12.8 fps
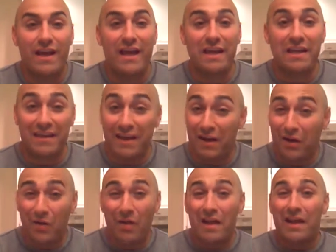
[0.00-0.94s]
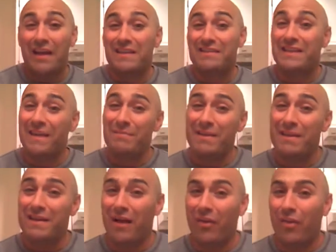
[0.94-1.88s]
And Kill is going to
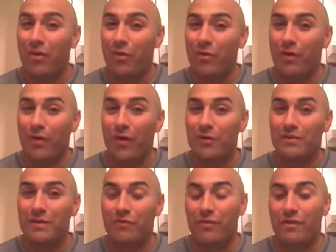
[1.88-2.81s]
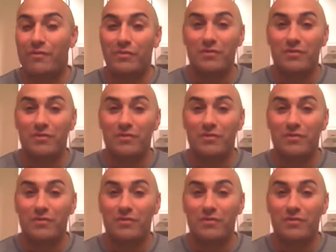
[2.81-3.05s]
be a little different.